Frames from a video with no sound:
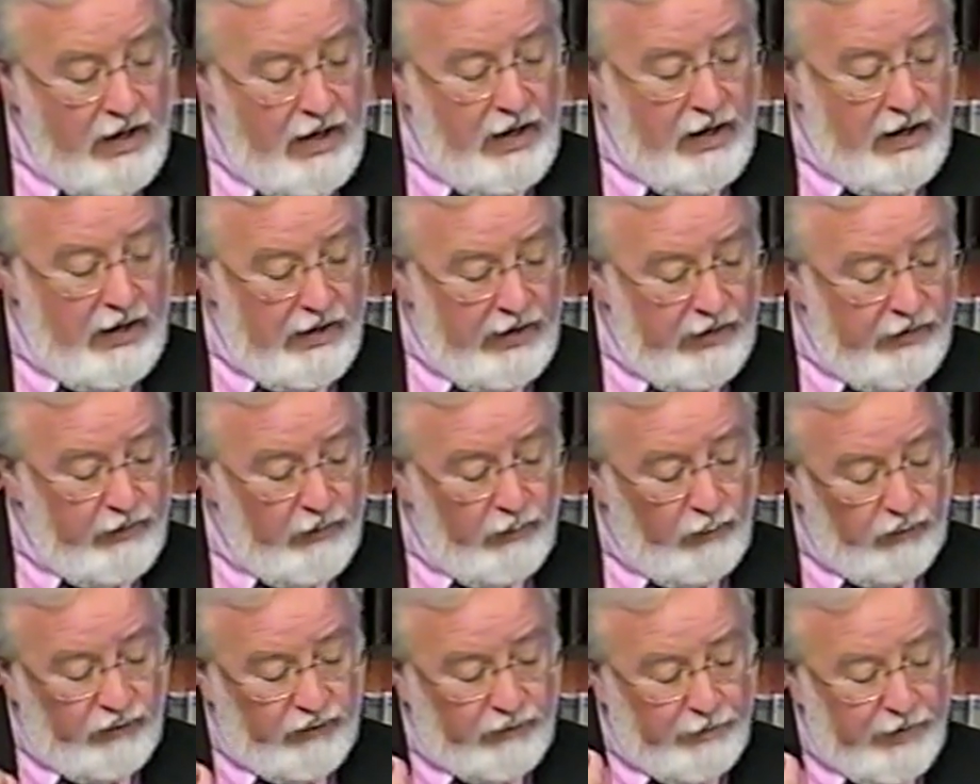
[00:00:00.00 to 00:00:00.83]
uh, the,
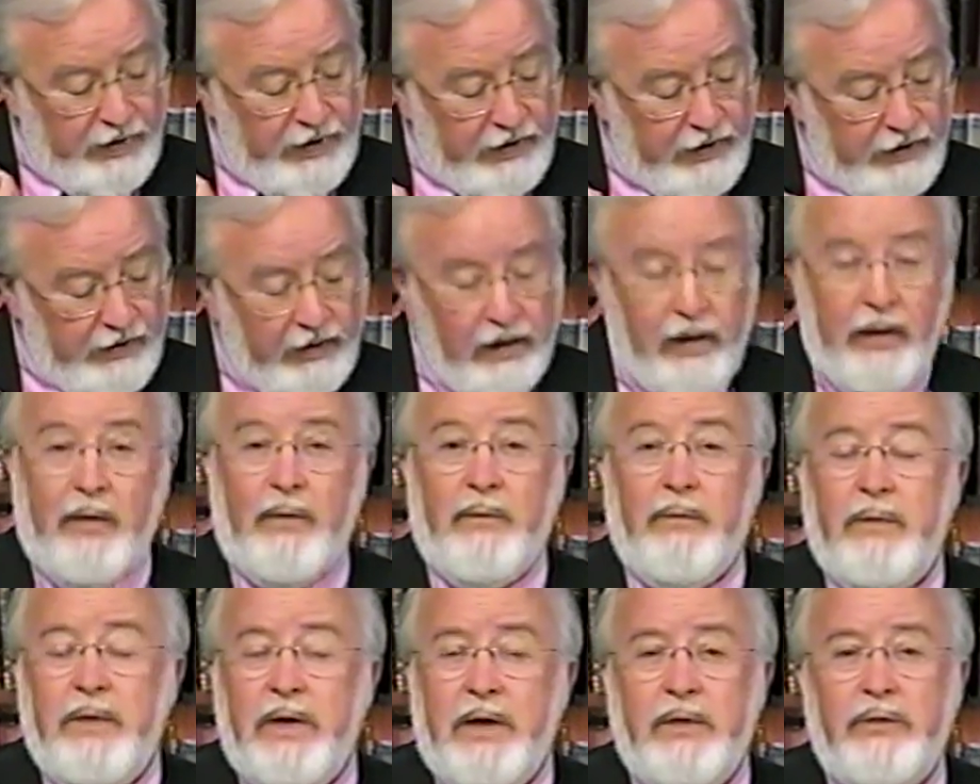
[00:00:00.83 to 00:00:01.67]
speaking
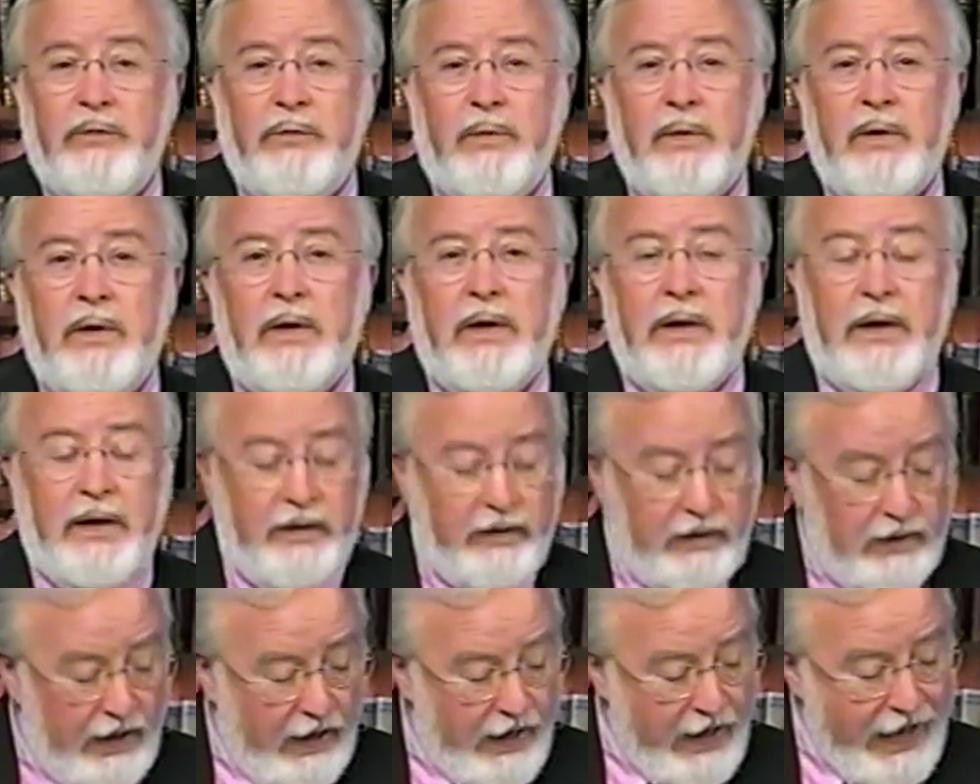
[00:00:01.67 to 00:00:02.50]
of Israel in
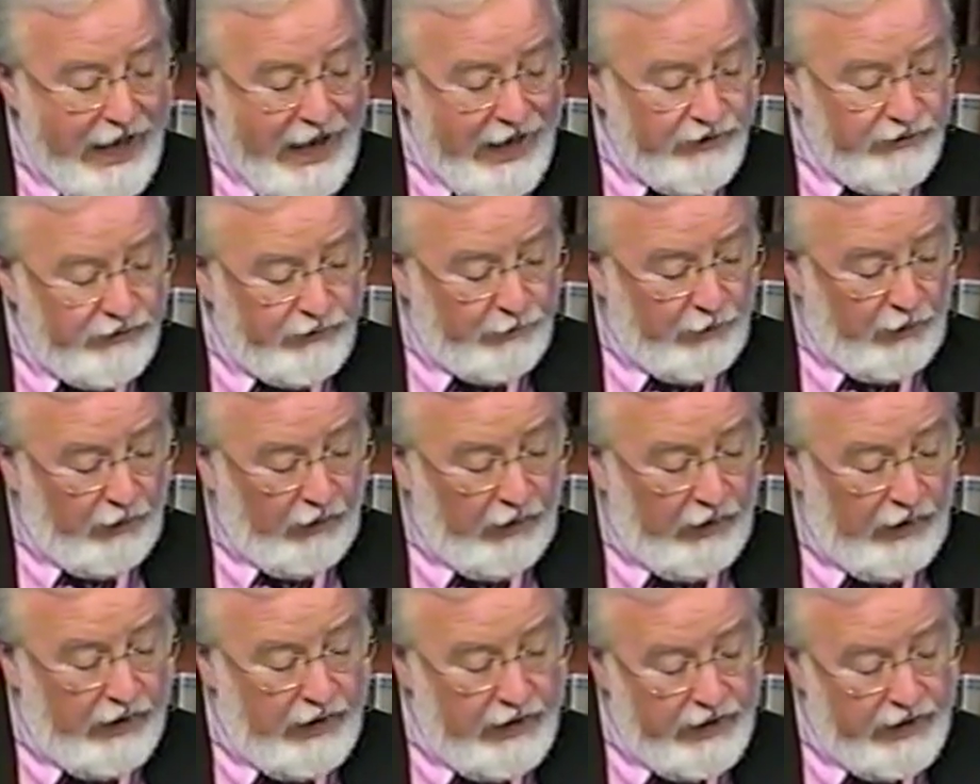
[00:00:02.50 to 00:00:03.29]
diaspora